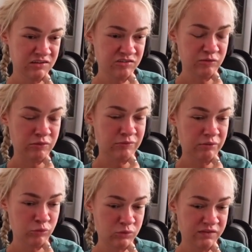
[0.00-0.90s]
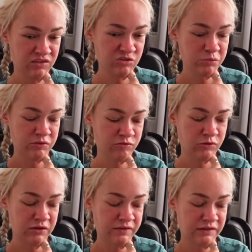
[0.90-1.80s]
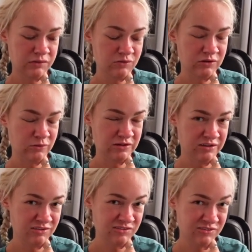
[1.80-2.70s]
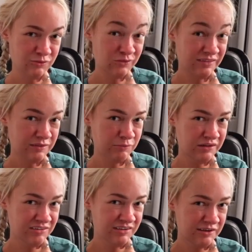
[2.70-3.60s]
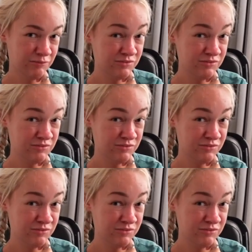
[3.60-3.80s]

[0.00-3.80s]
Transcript: some of my mornings, but for right now, Noah is doing the bedtime